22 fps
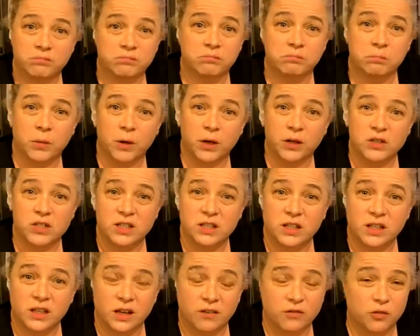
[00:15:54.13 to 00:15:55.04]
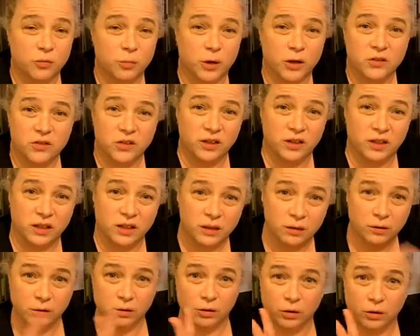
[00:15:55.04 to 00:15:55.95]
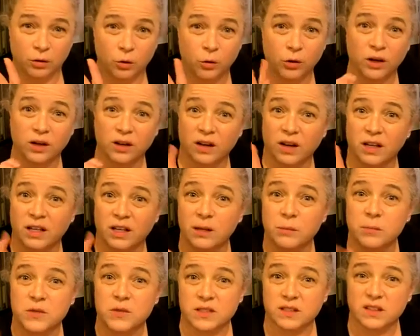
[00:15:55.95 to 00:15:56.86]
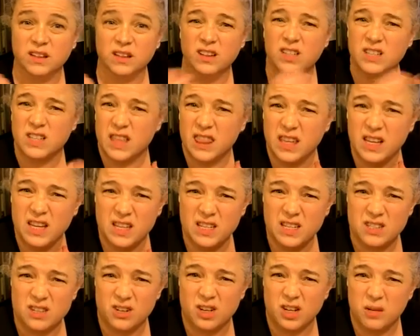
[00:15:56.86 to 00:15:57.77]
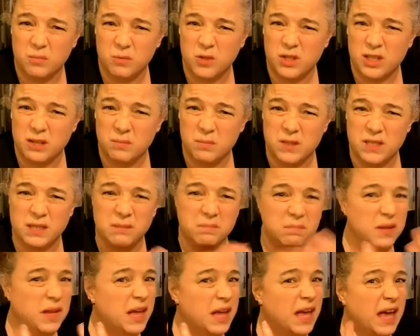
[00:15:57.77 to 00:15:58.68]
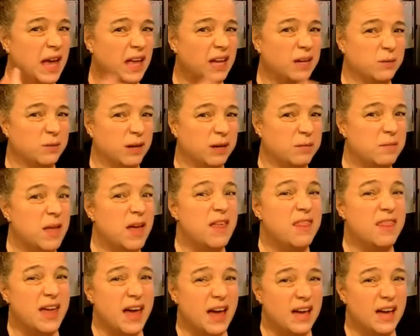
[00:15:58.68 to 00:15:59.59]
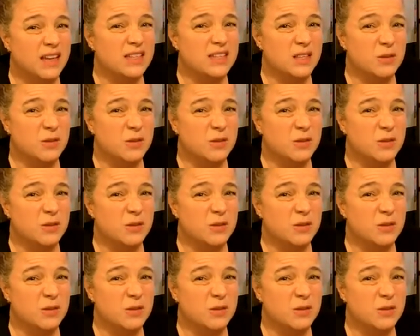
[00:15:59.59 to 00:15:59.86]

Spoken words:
martini after martini, or a Gibson, because I think his surname was Gibson. Anyway, that is the